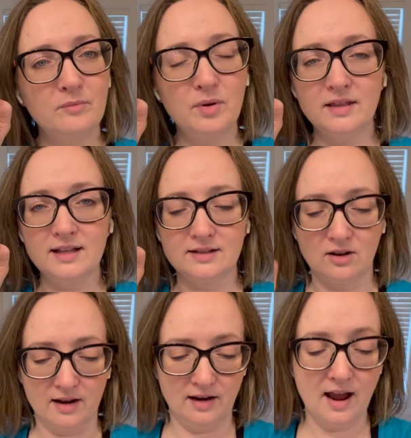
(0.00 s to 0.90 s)
put this
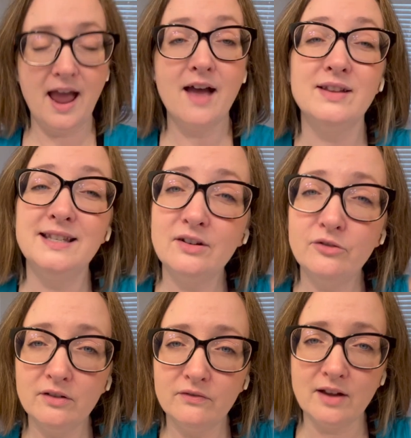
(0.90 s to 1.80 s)
on. I have a
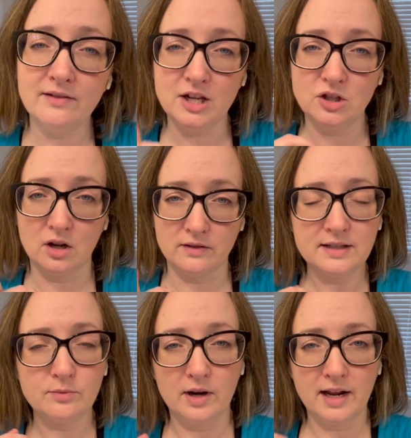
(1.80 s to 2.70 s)
different foundation on
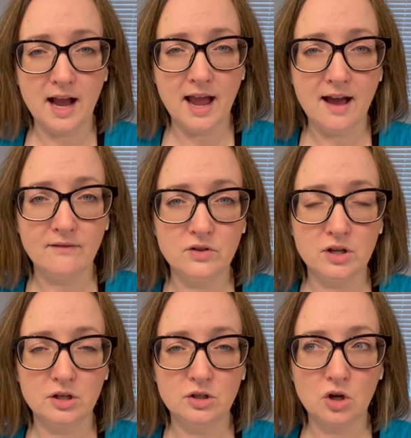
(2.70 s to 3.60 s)
this morning. I have
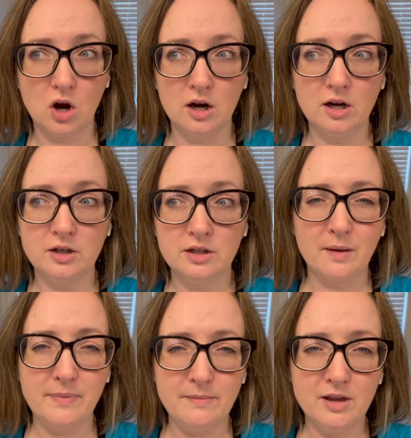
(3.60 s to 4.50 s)
the Tarte
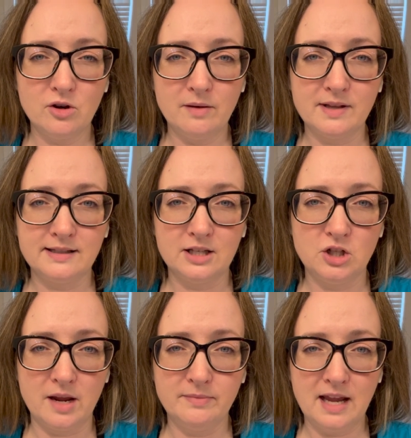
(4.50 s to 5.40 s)
BB cream. That's the
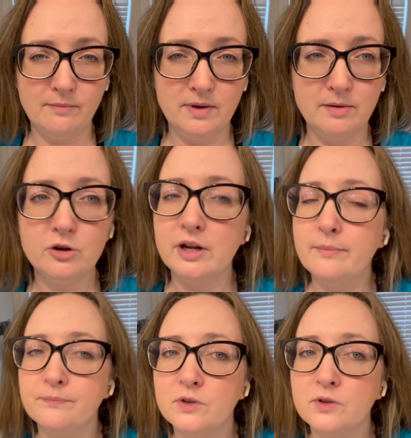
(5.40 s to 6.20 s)
Shape Tape BB cream,